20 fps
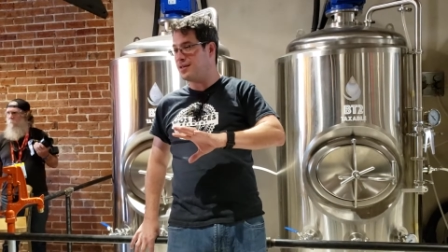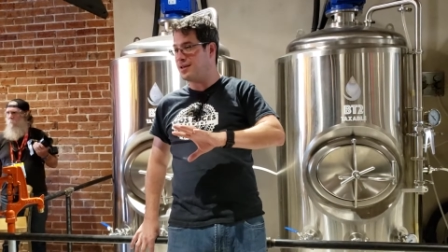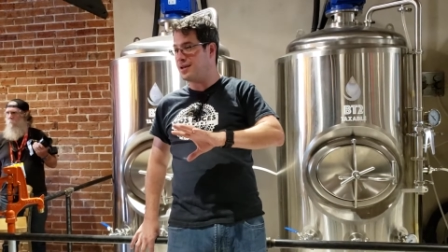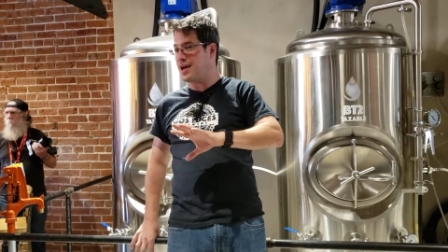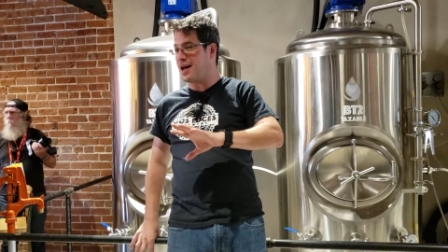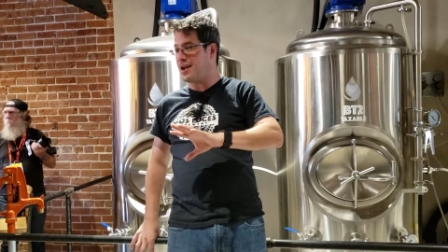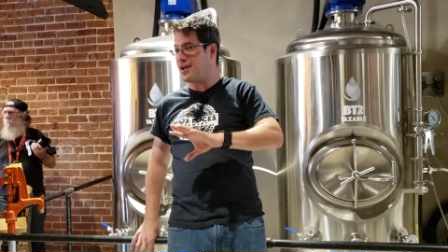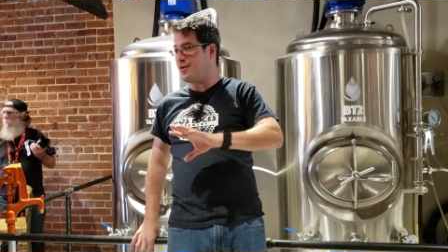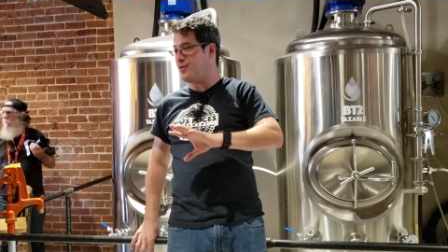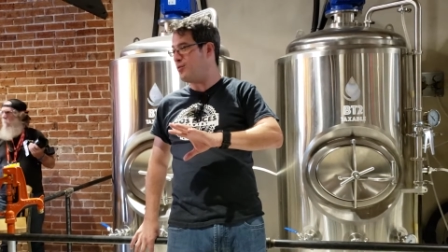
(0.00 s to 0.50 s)

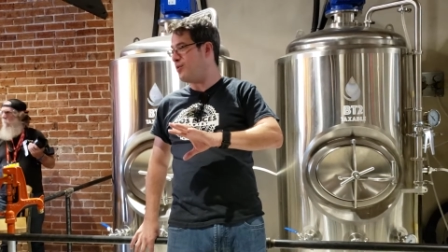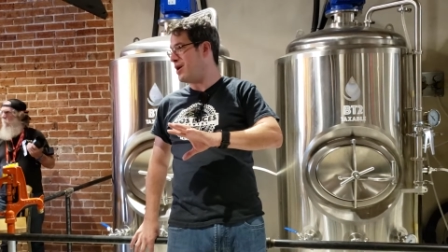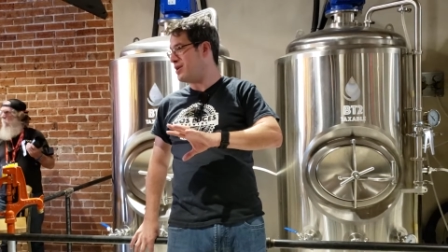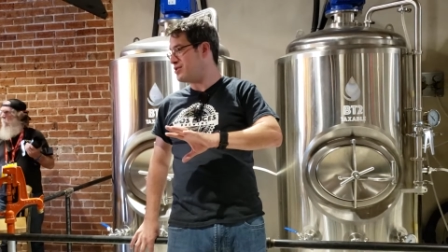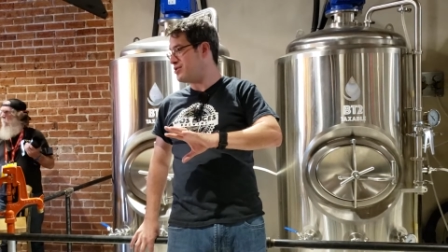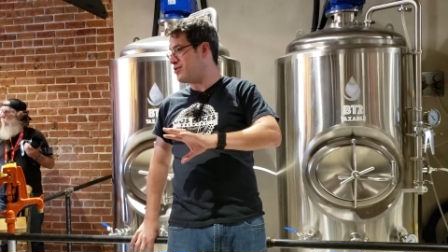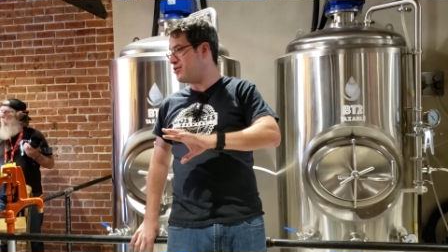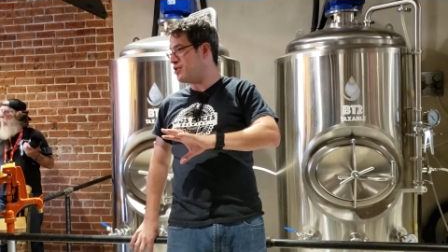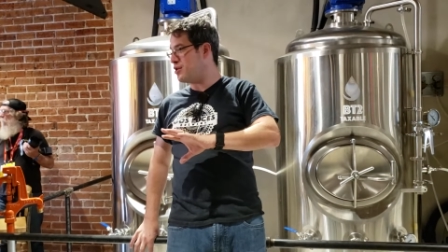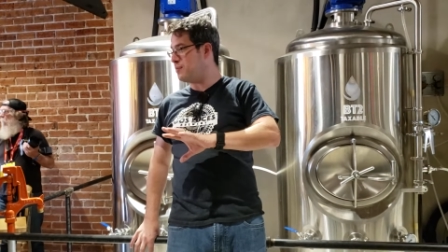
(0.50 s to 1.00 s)
kind of
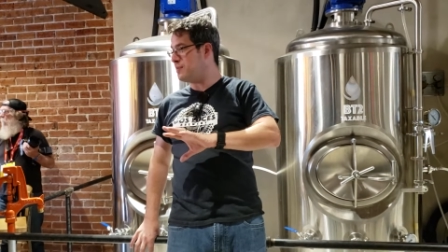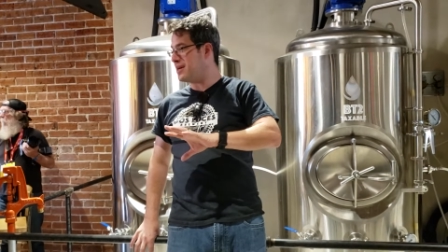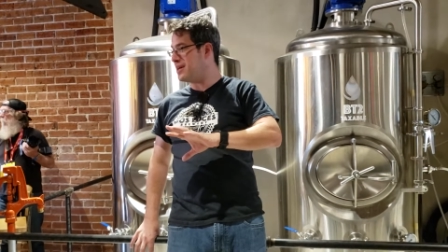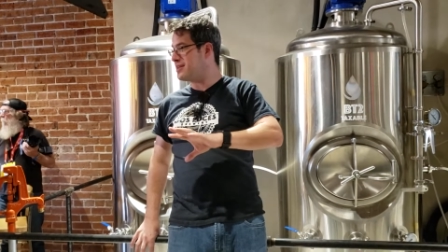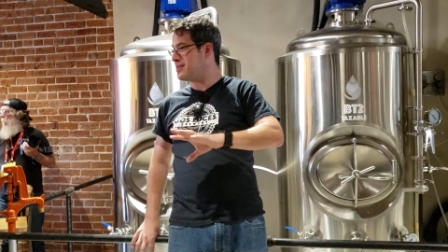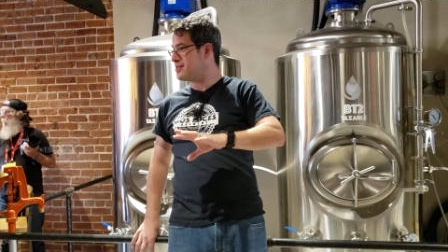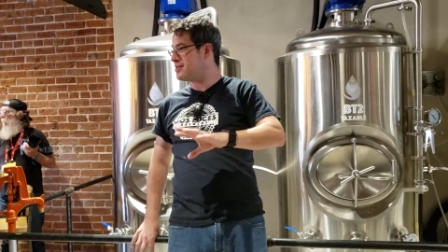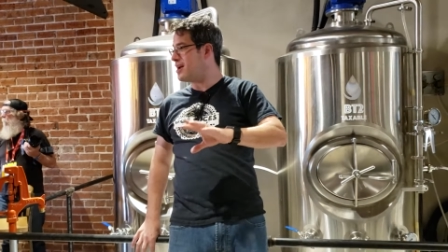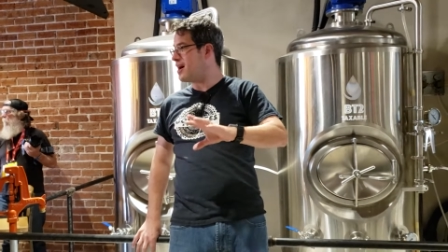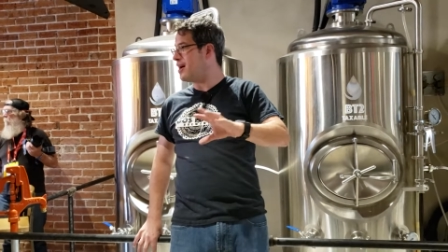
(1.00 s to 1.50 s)
Western
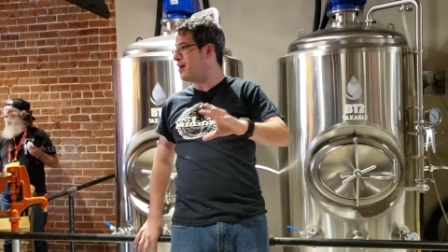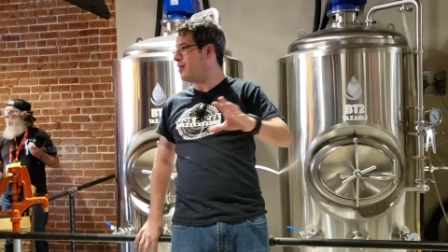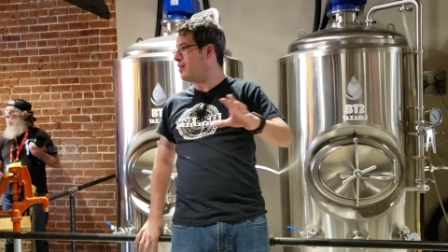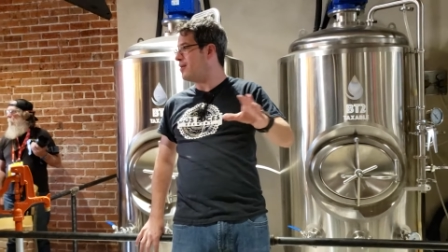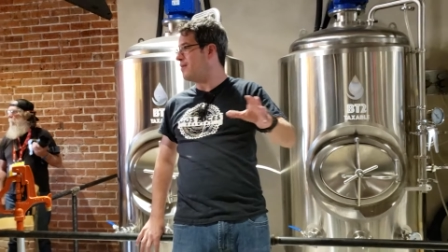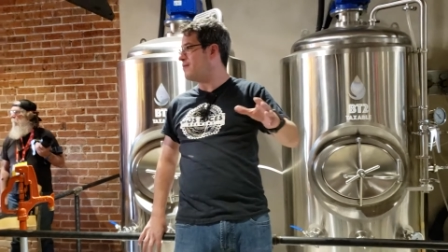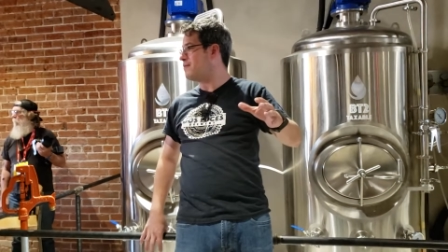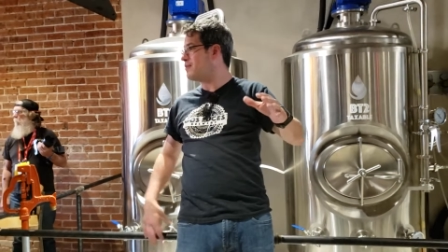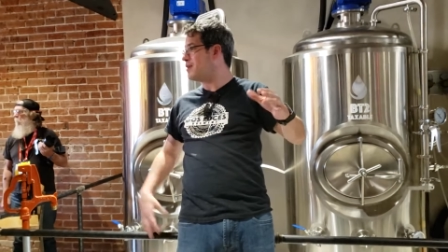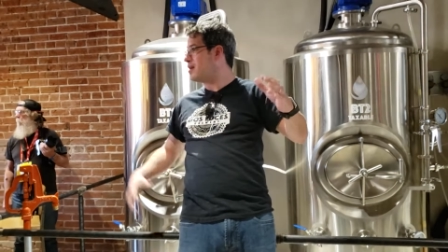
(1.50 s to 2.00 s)
European
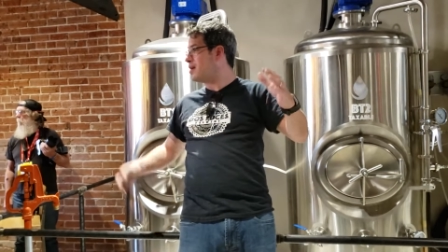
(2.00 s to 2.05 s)
style